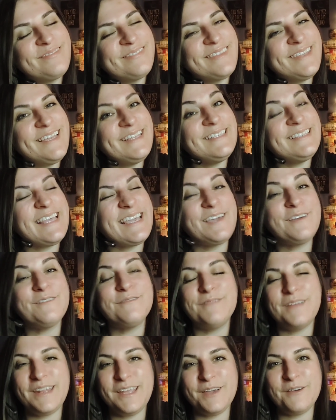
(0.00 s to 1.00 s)
It's like a
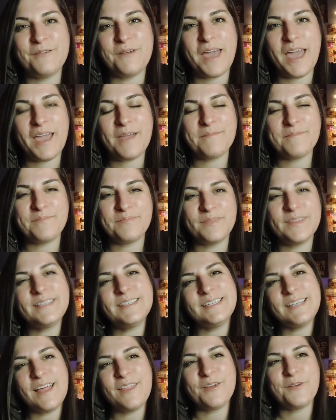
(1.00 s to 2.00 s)
video game.
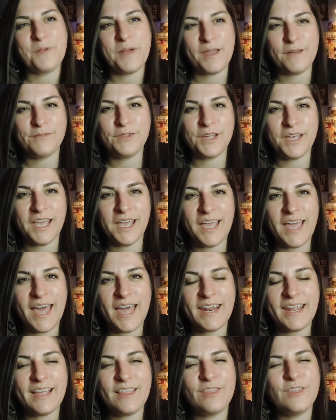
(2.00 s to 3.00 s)
It's another way of looking
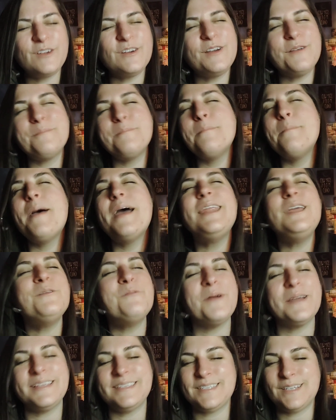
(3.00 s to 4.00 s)
at it. There are many
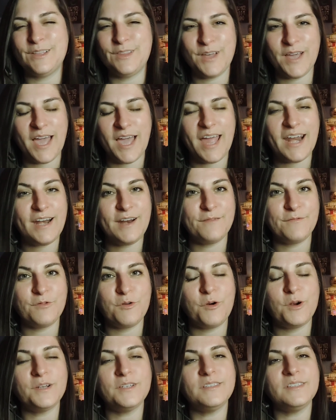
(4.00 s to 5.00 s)
ways to look at it, of
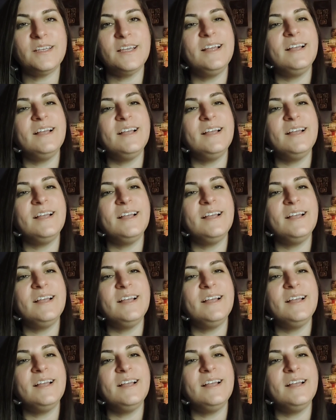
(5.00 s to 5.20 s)
course.